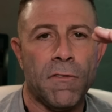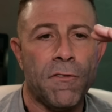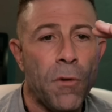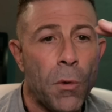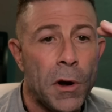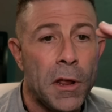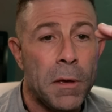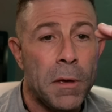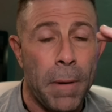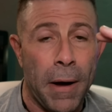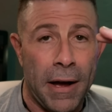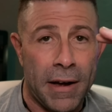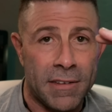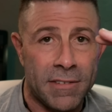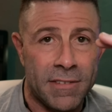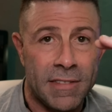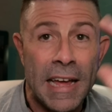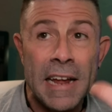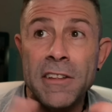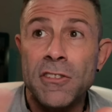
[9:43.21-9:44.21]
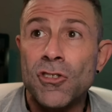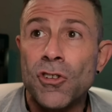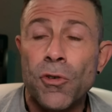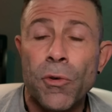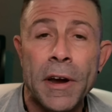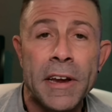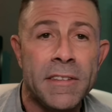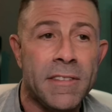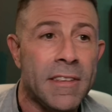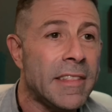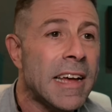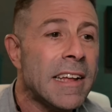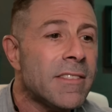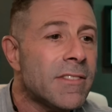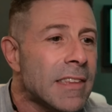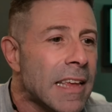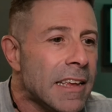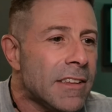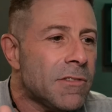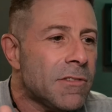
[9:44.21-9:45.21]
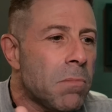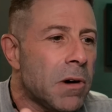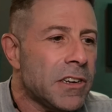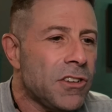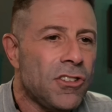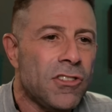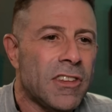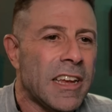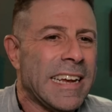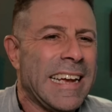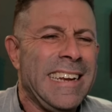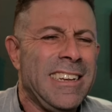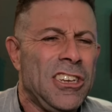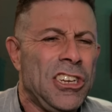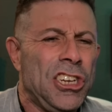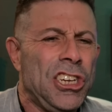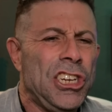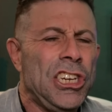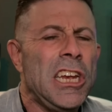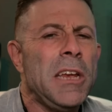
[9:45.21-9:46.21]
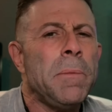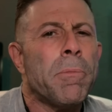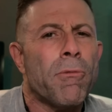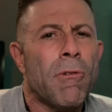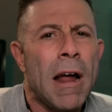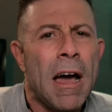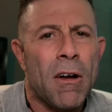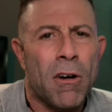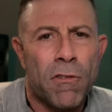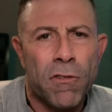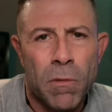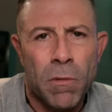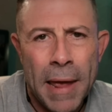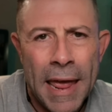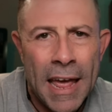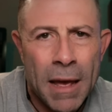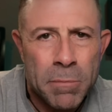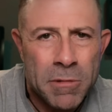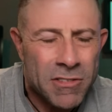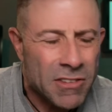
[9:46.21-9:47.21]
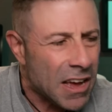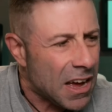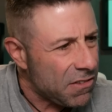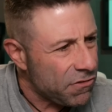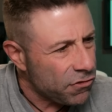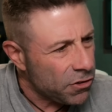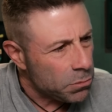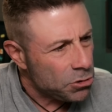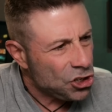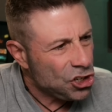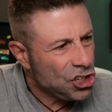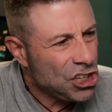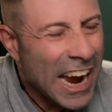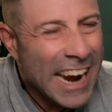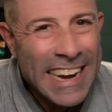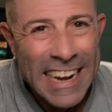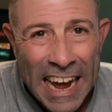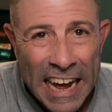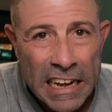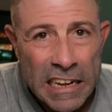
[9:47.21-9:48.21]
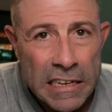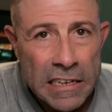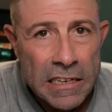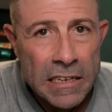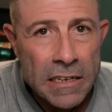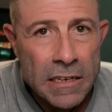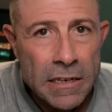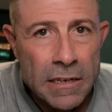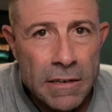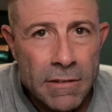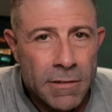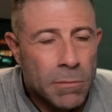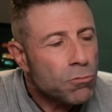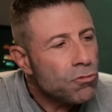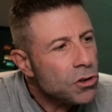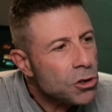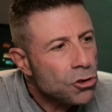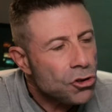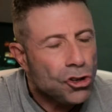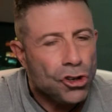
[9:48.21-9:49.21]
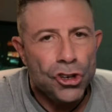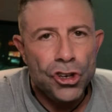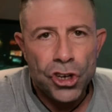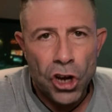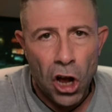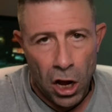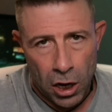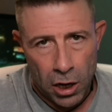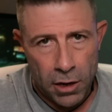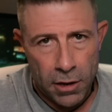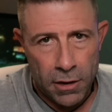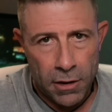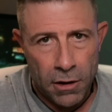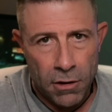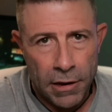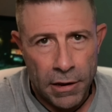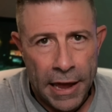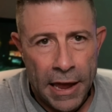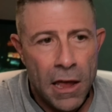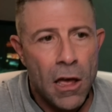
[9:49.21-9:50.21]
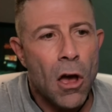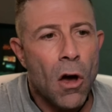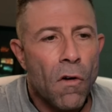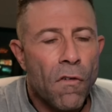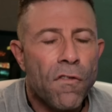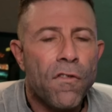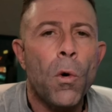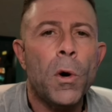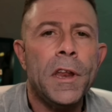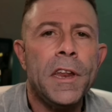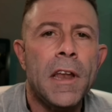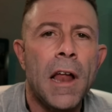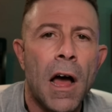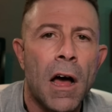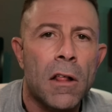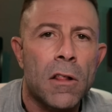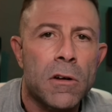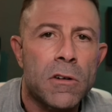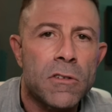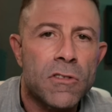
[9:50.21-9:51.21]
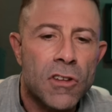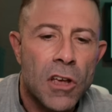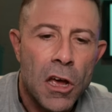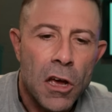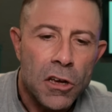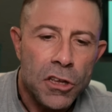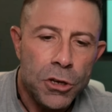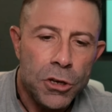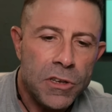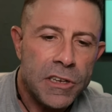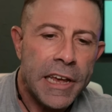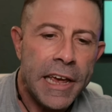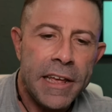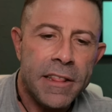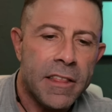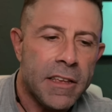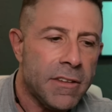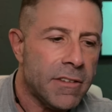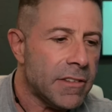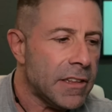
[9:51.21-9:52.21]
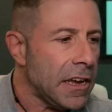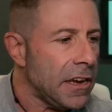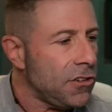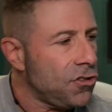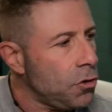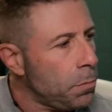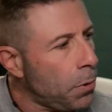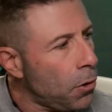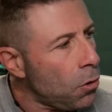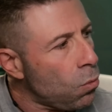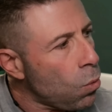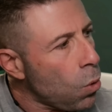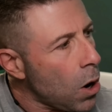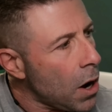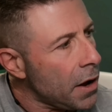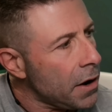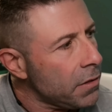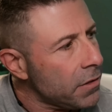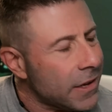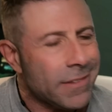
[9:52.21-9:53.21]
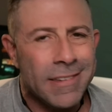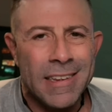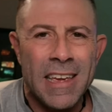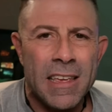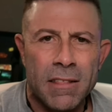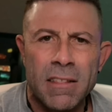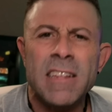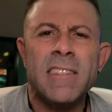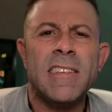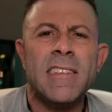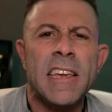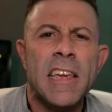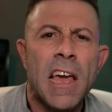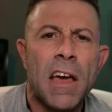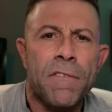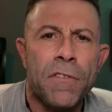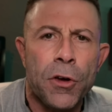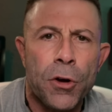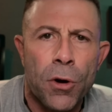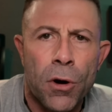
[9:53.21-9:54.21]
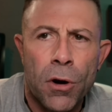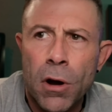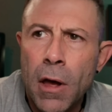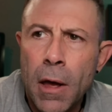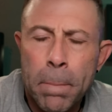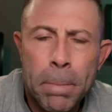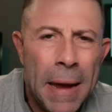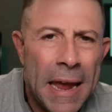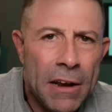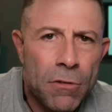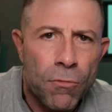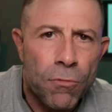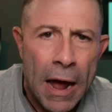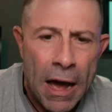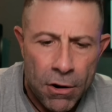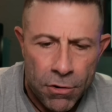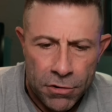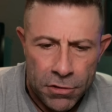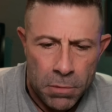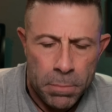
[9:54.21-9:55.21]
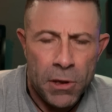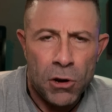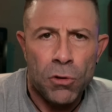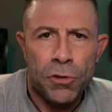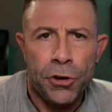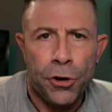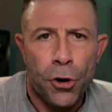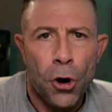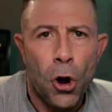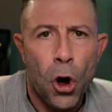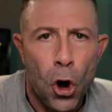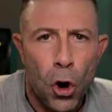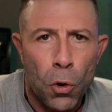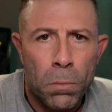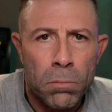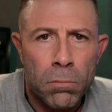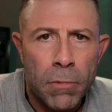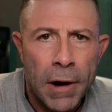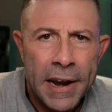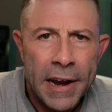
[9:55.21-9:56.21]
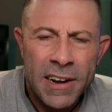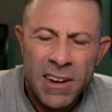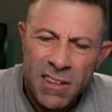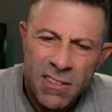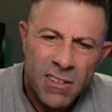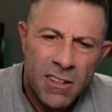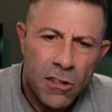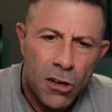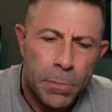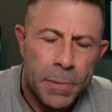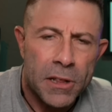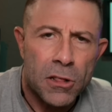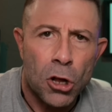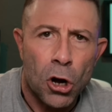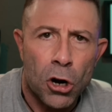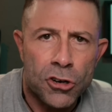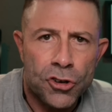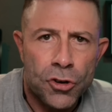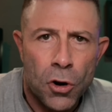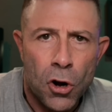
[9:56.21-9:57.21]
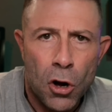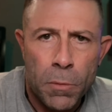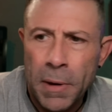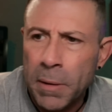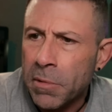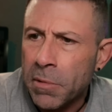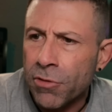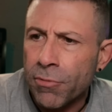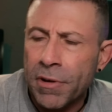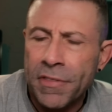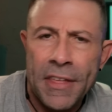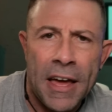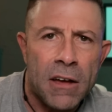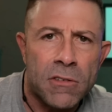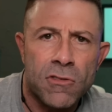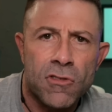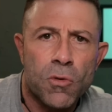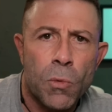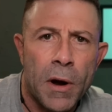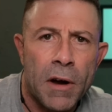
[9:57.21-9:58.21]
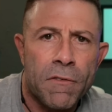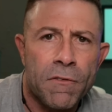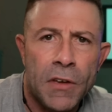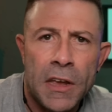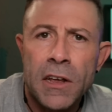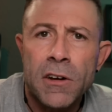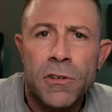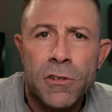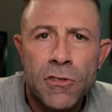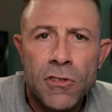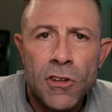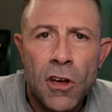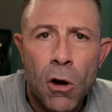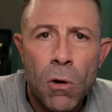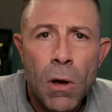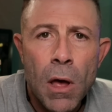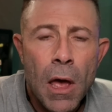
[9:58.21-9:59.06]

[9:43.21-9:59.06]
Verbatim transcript: 40 bucks. That is crazy. That's as much as like a cheap router from Amazon from China some real junk, okay? $40. You take these things, you put one, let's say, let's say you have your main router in the middle of your home, right? It's a little bit larger home, maybe 3,000 square feet or so.